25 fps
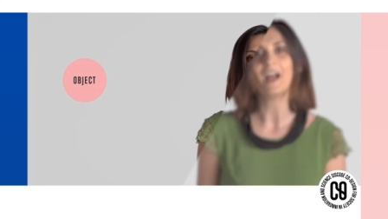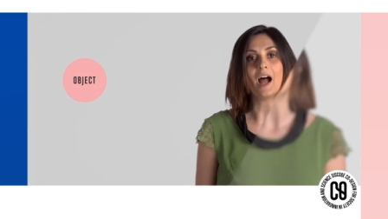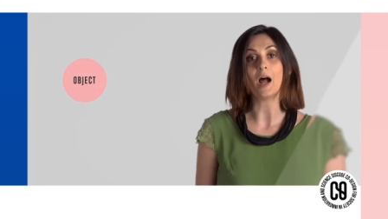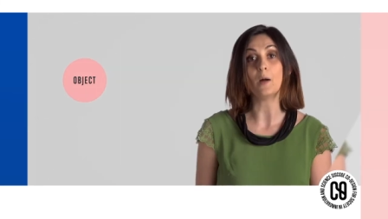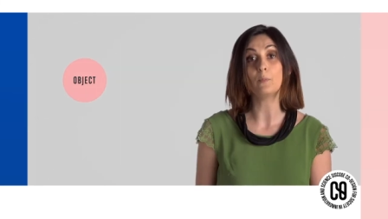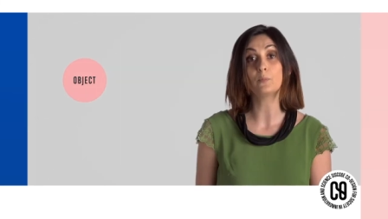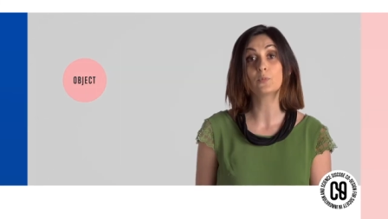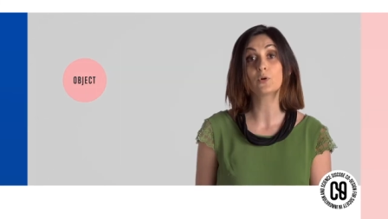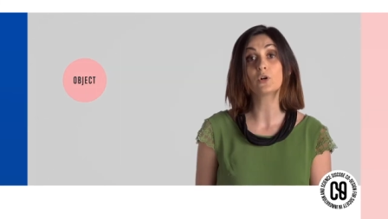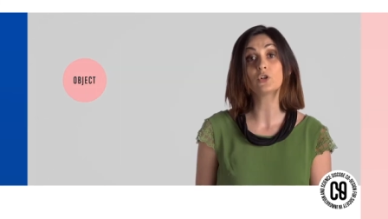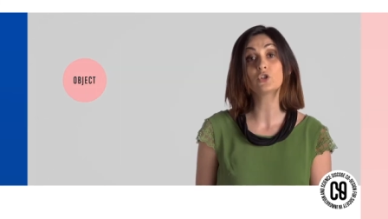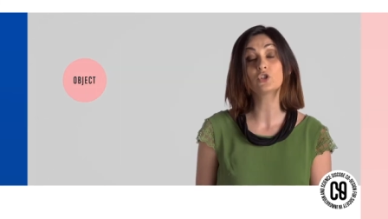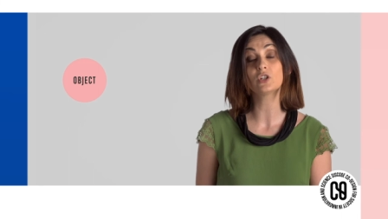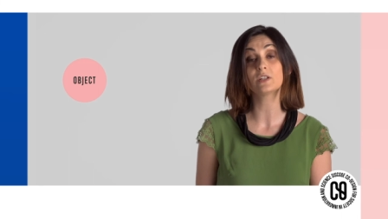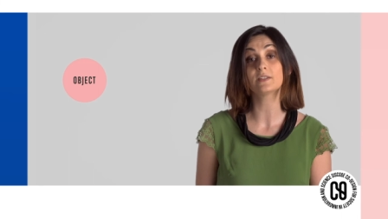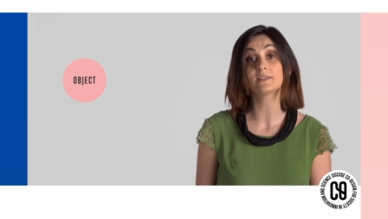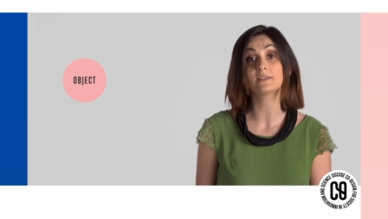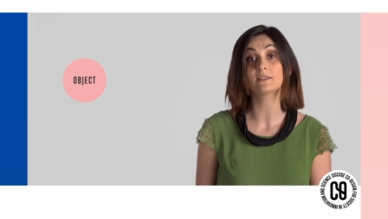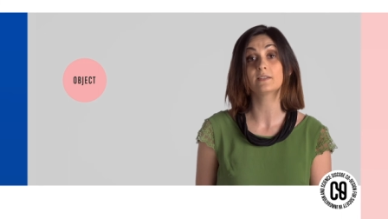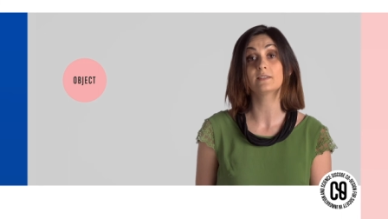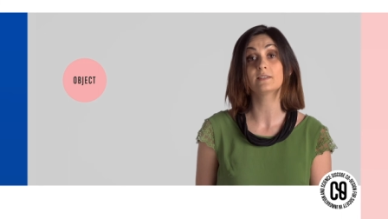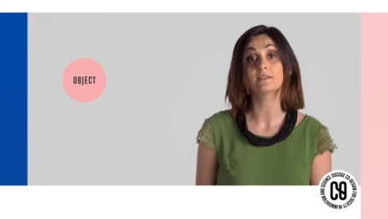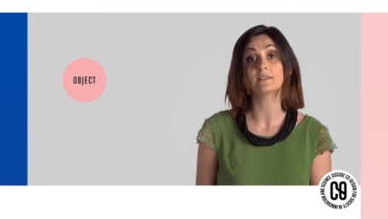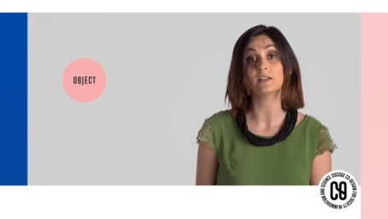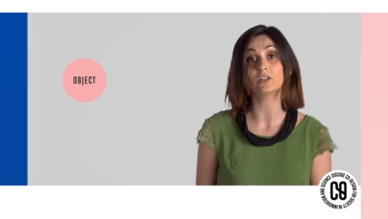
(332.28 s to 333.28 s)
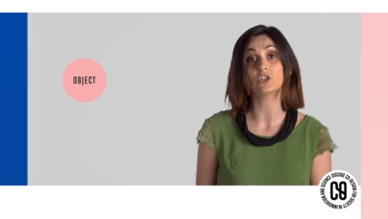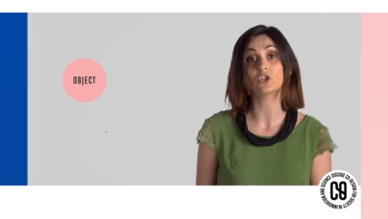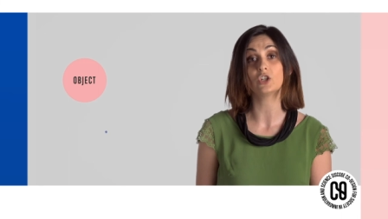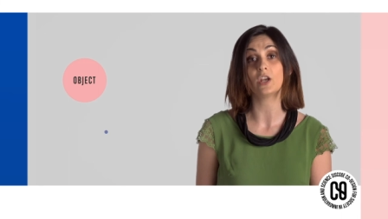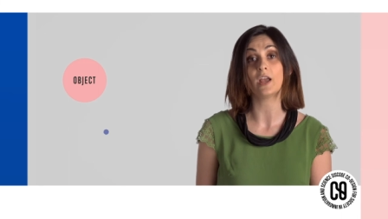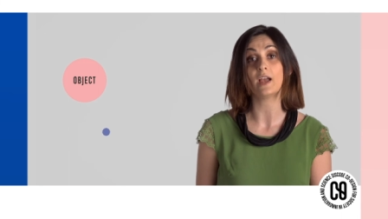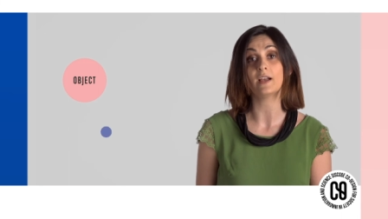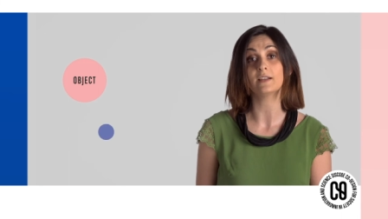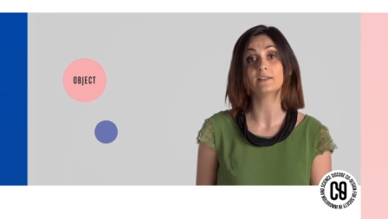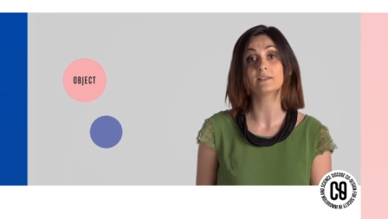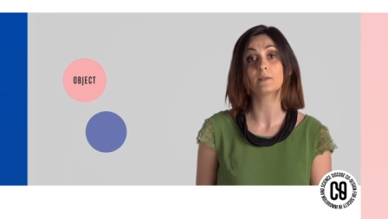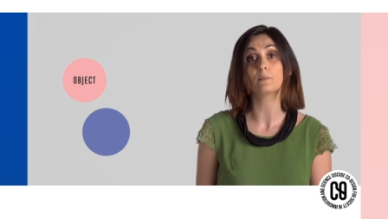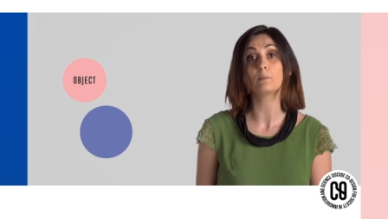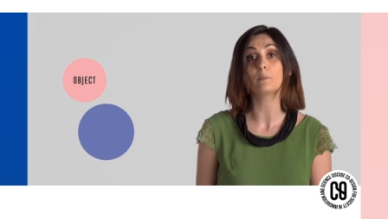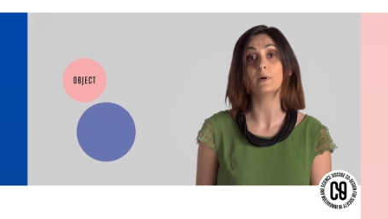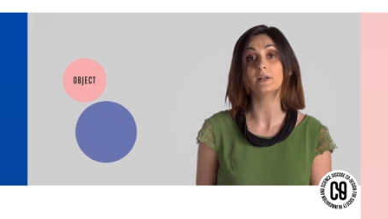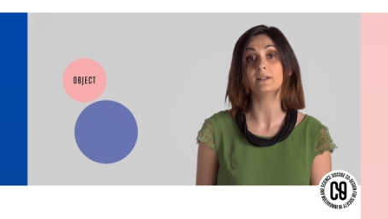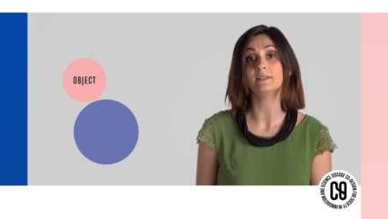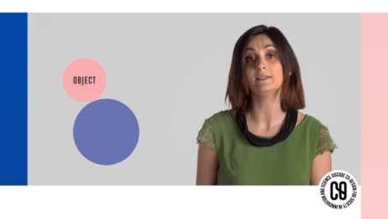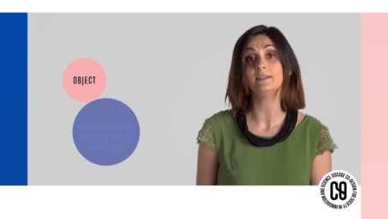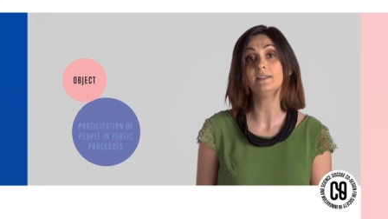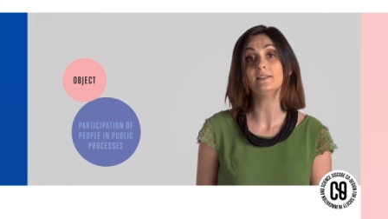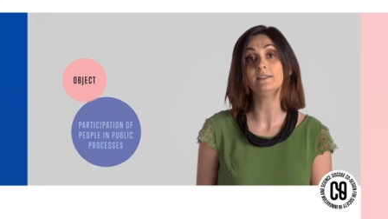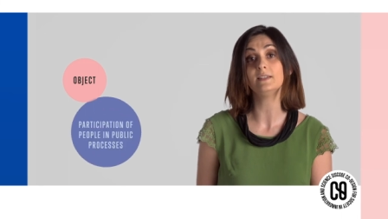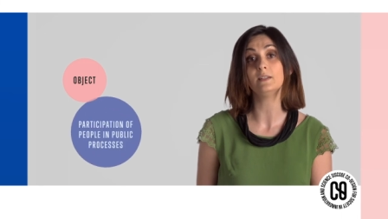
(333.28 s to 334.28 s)
Approaches such as
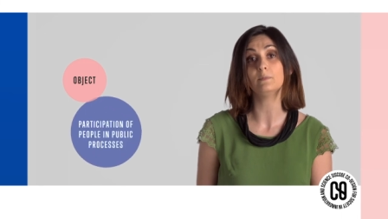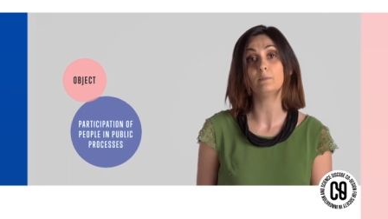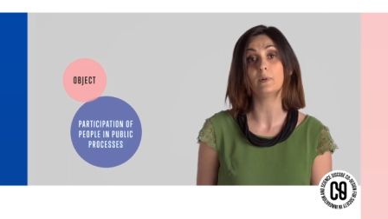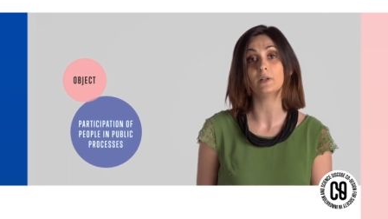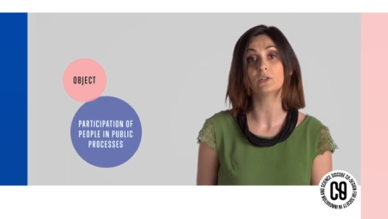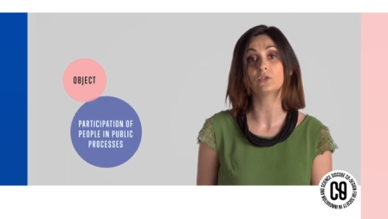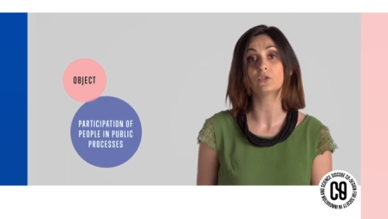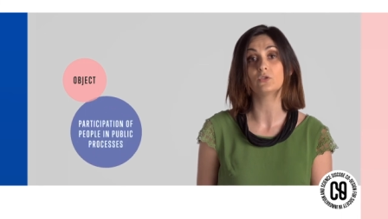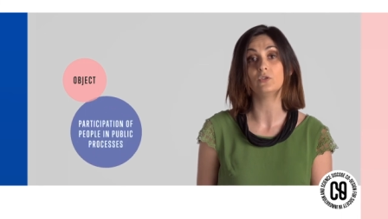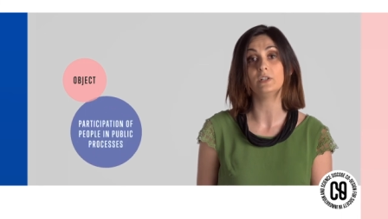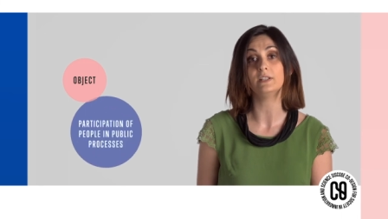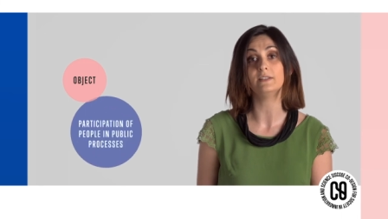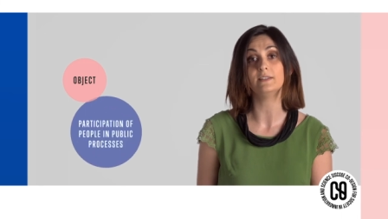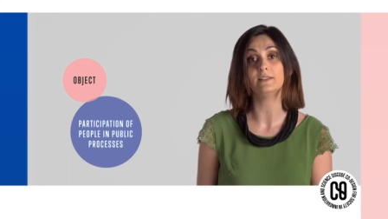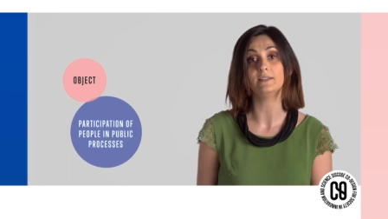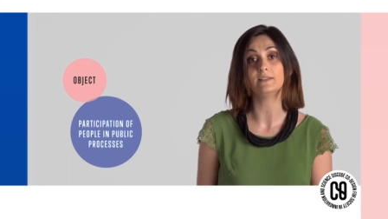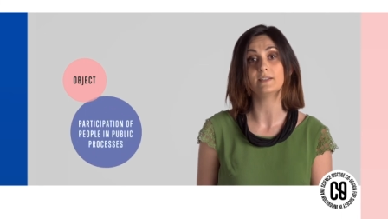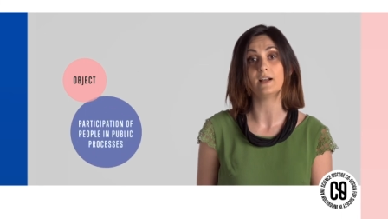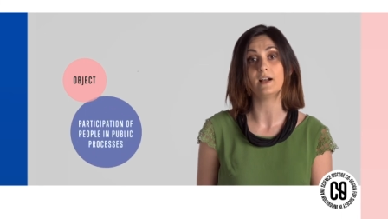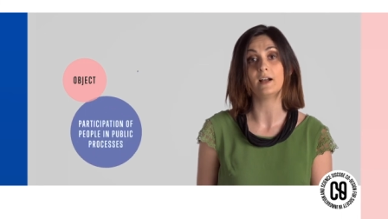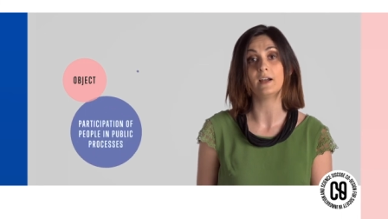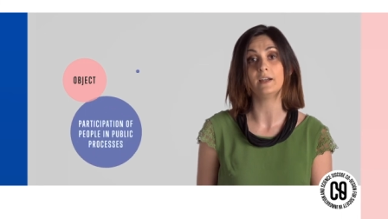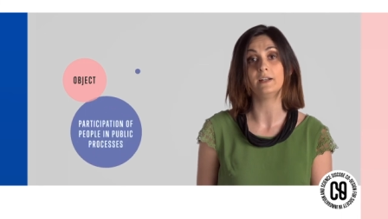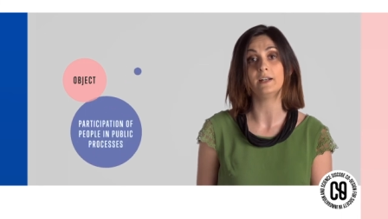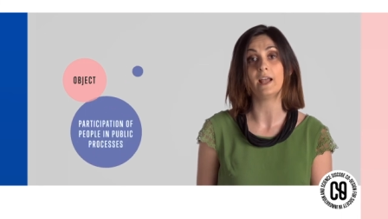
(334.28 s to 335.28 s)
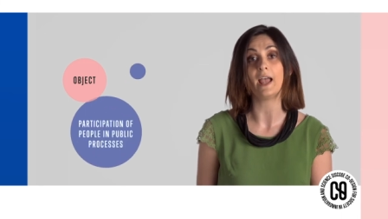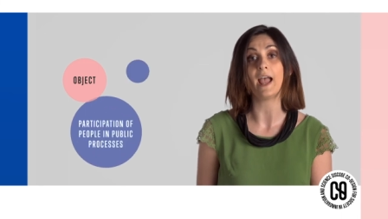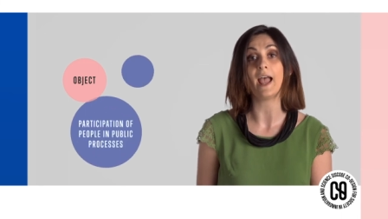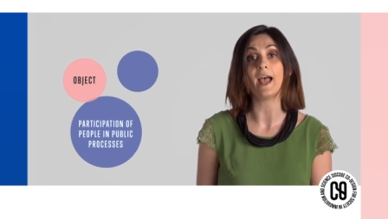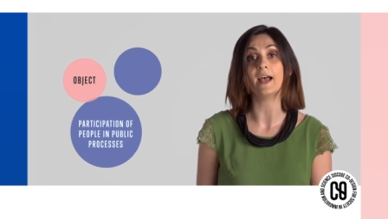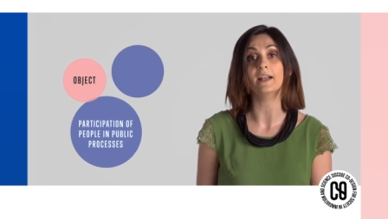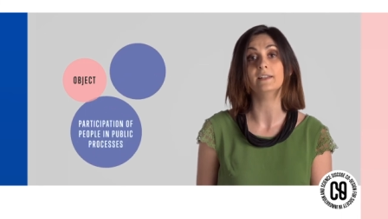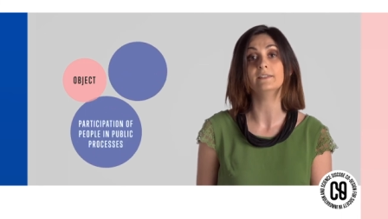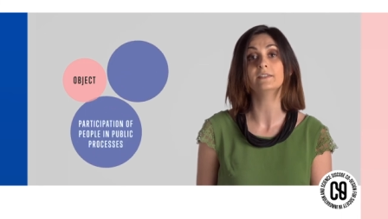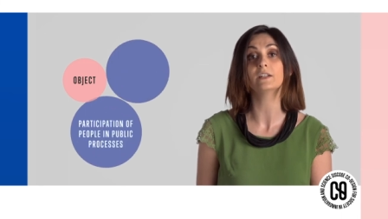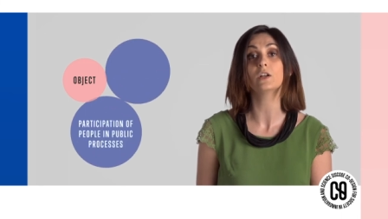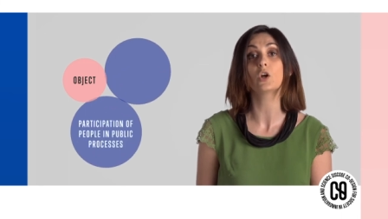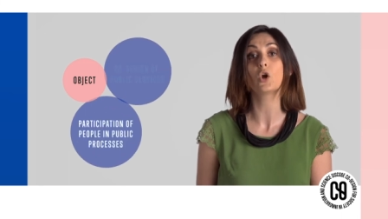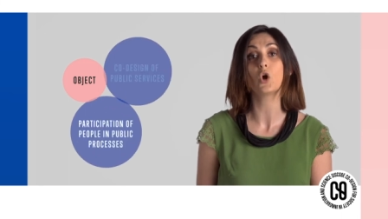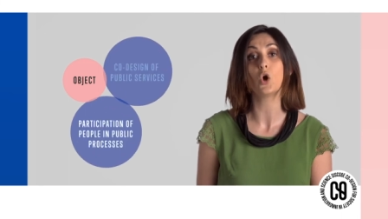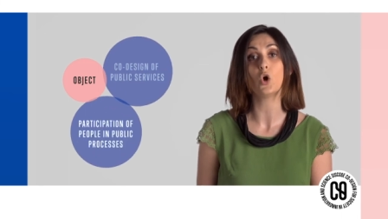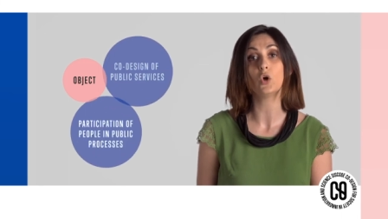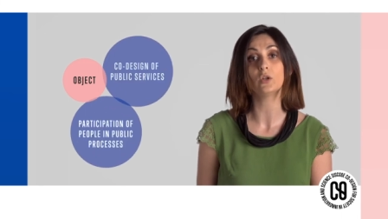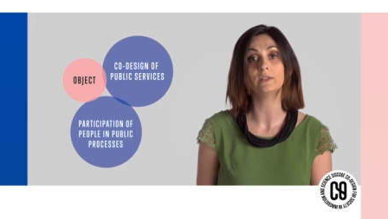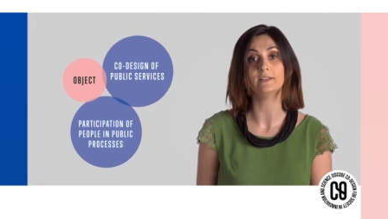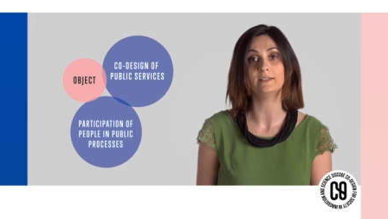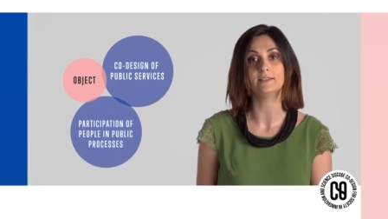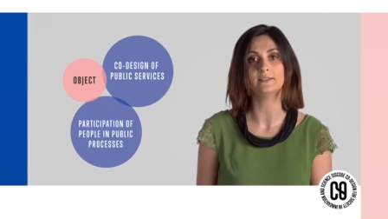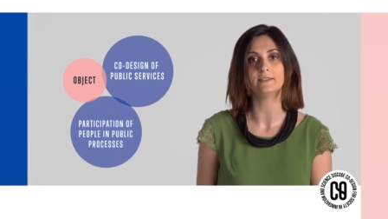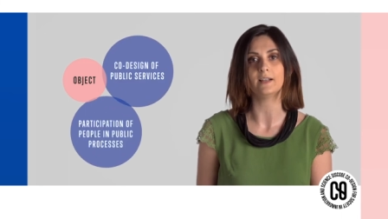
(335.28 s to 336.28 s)
participatory design and
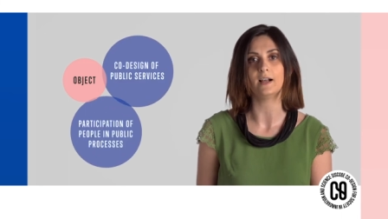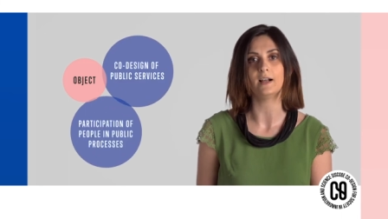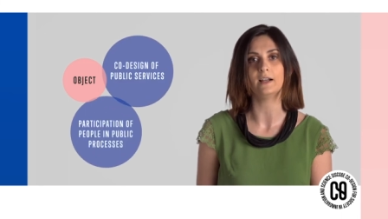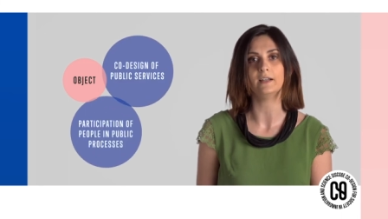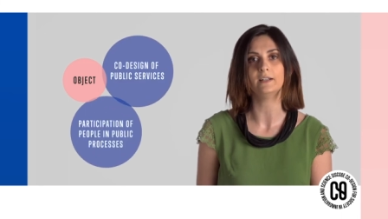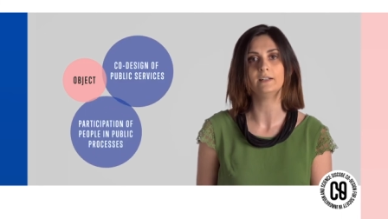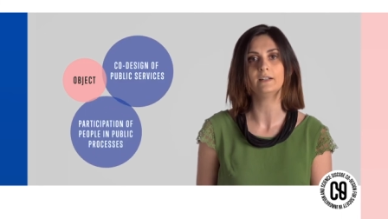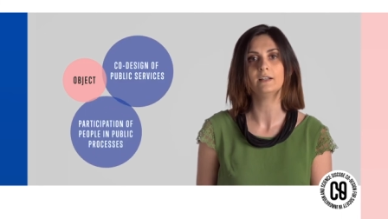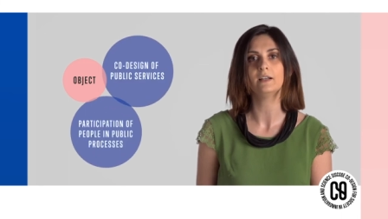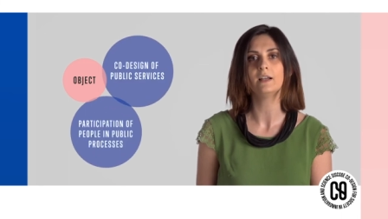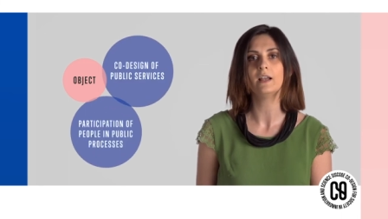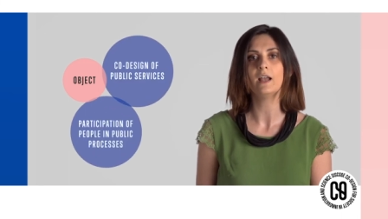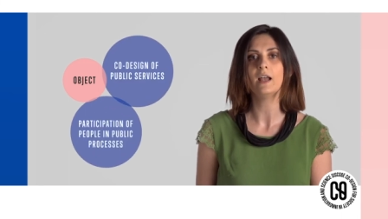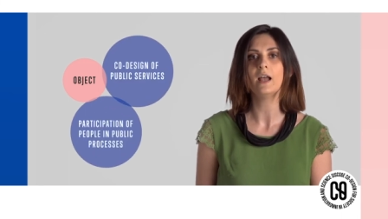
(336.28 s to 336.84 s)
co-design